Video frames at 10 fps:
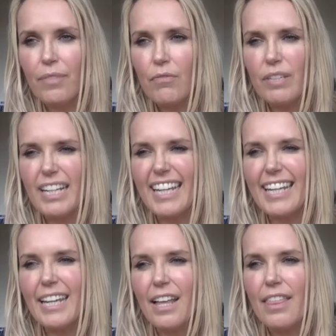really
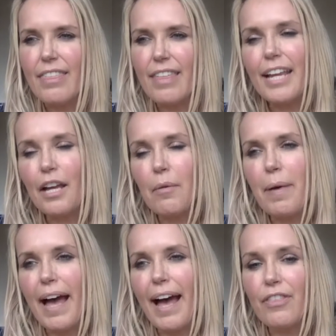think
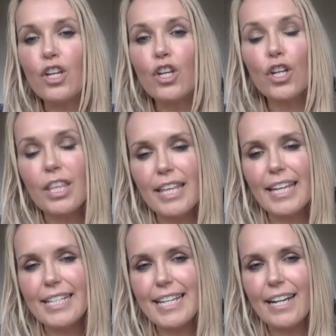about the good
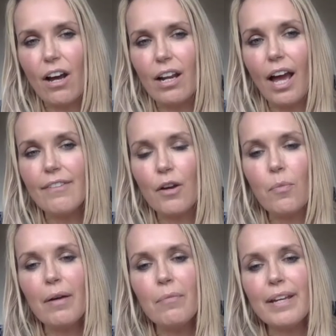things in our life.
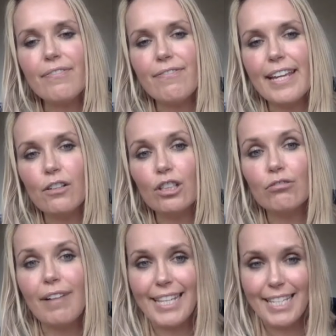When we feel
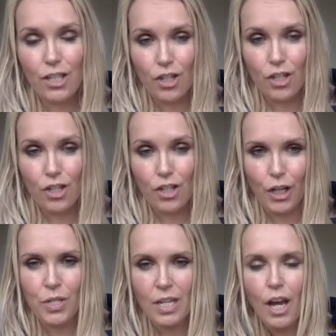
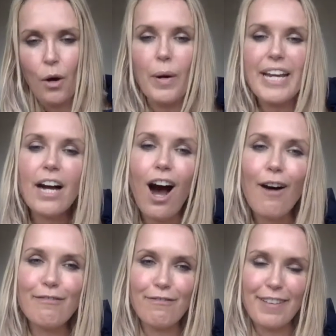gratitude, we
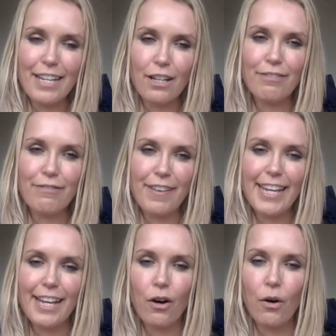can't feel
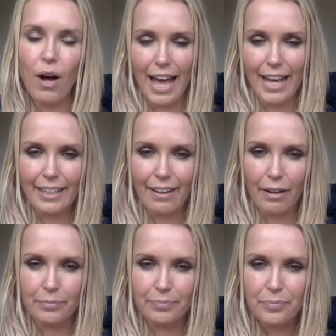fear or anger.